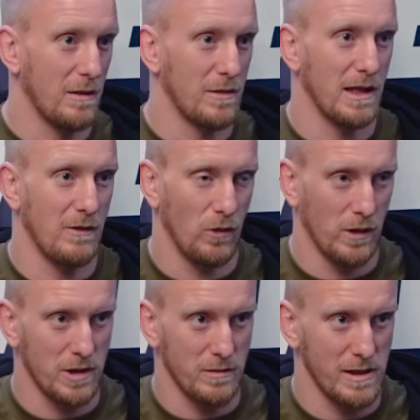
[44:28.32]
come together. All
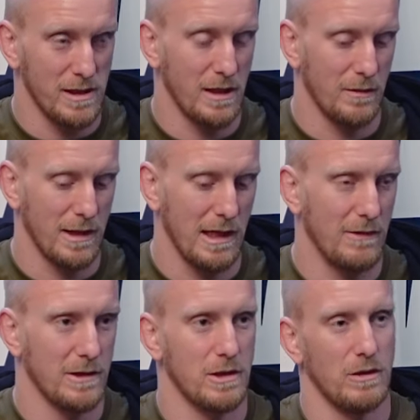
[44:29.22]
the gyms need to come
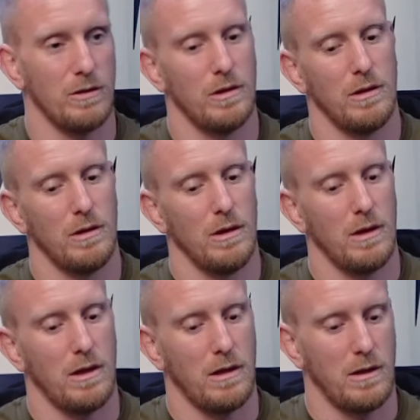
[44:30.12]
together to
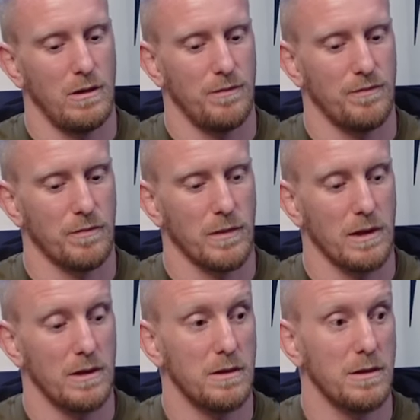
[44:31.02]
um,
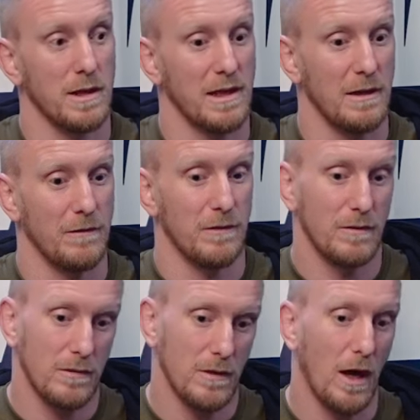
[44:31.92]
to give
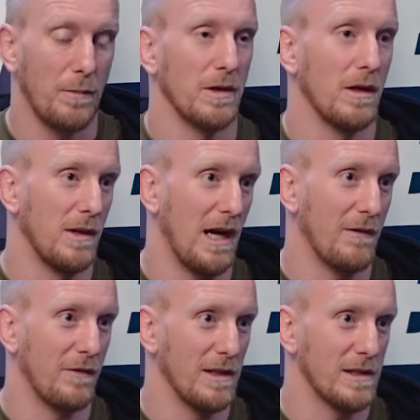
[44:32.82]
up and coming
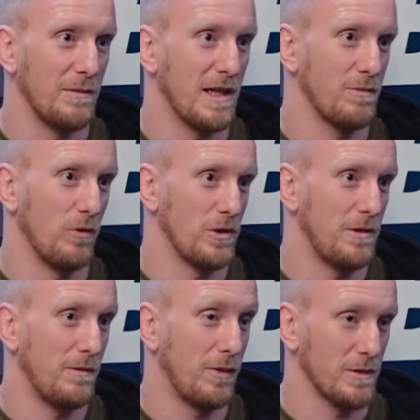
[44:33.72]
athletes the best
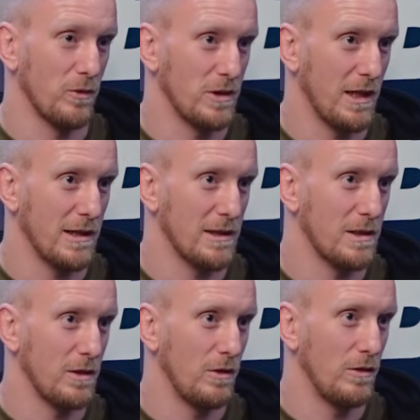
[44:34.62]
possible chance
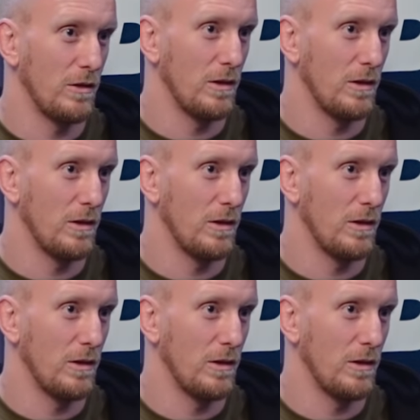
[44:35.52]
to